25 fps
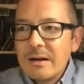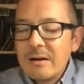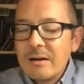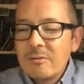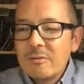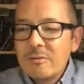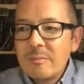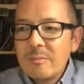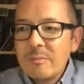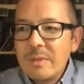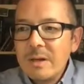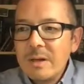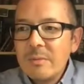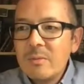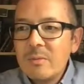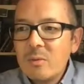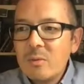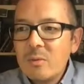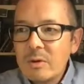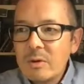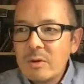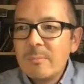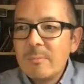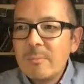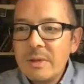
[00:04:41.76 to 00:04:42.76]
I remember
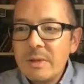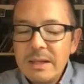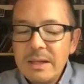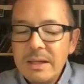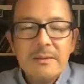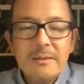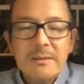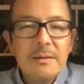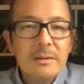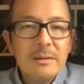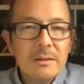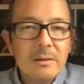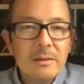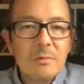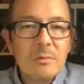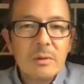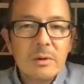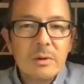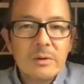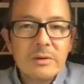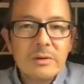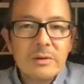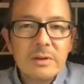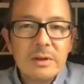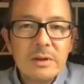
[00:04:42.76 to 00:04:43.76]
what a big deal it
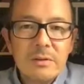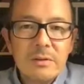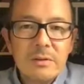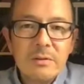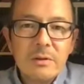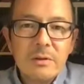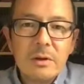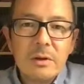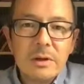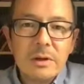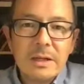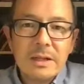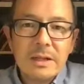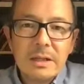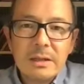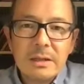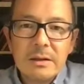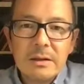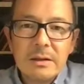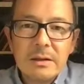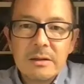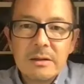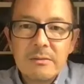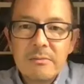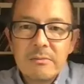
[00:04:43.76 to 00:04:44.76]
was if you got any
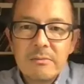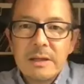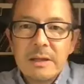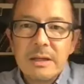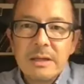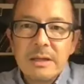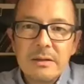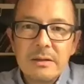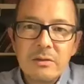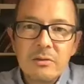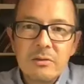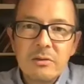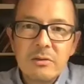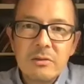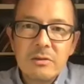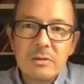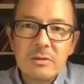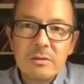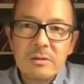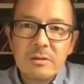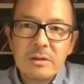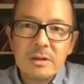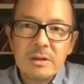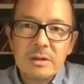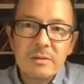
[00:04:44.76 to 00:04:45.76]
kind of recognition,
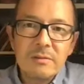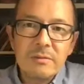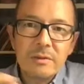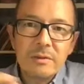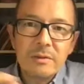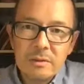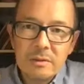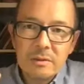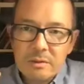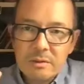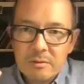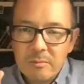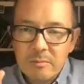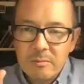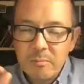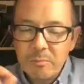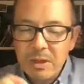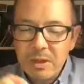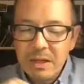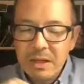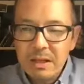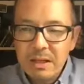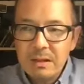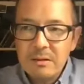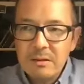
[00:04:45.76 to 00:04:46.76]
like if you got a little
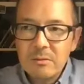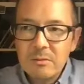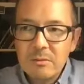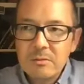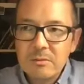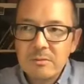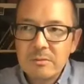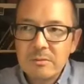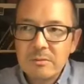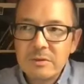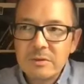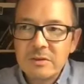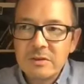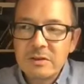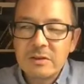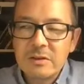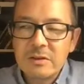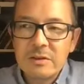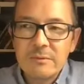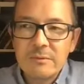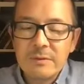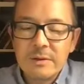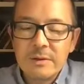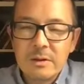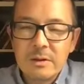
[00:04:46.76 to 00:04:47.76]
pin or
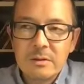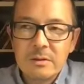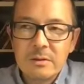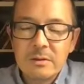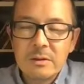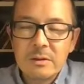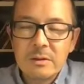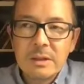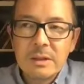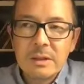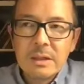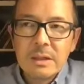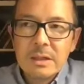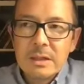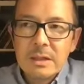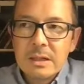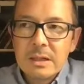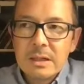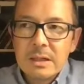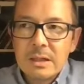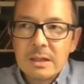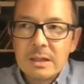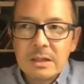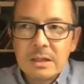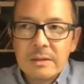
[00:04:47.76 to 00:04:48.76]
certificate.
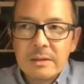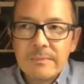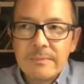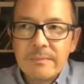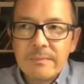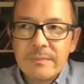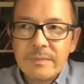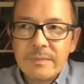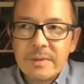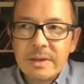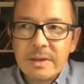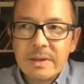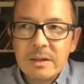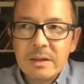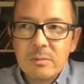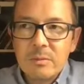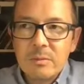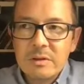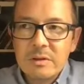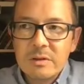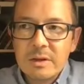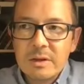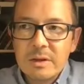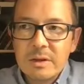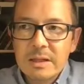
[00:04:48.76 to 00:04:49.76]
It
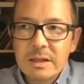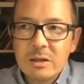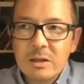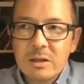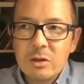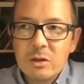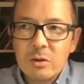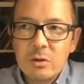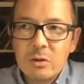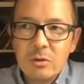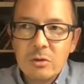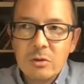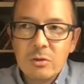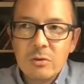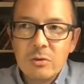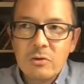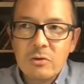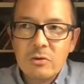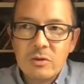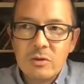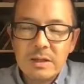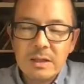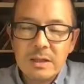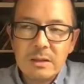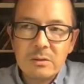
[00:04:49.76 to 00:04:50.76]
was like a
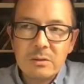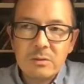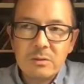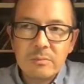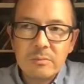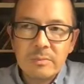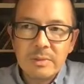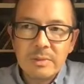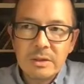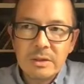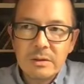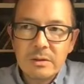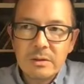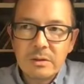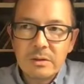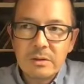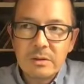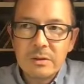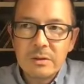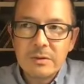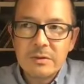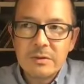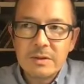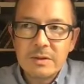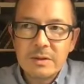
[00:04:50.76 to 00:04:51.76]
huge deal
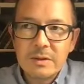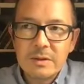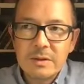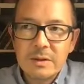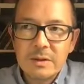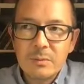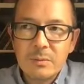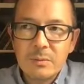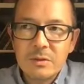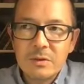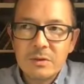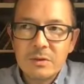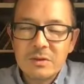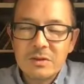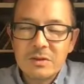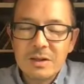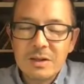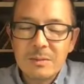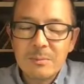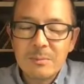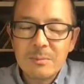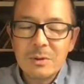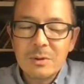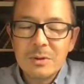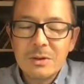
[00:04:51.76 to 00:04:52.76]
because it was
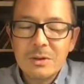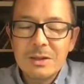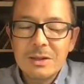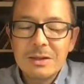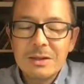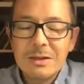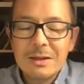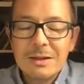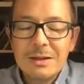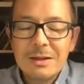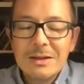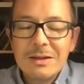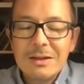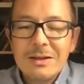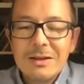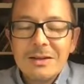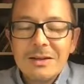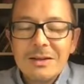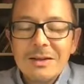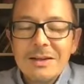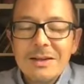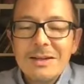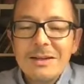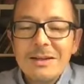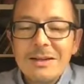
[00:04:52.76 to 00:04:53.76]
somebody
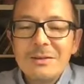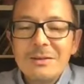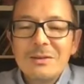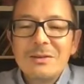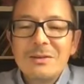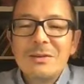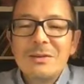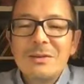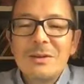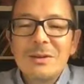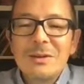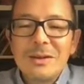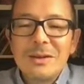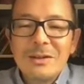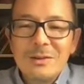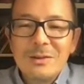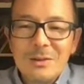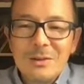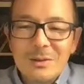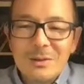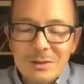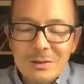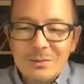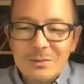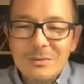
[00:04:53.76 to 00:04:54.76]
outside
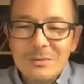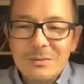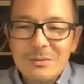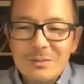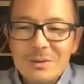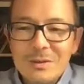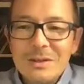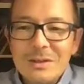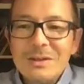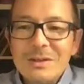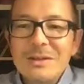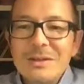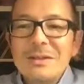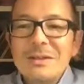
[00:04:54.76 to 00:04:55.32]
of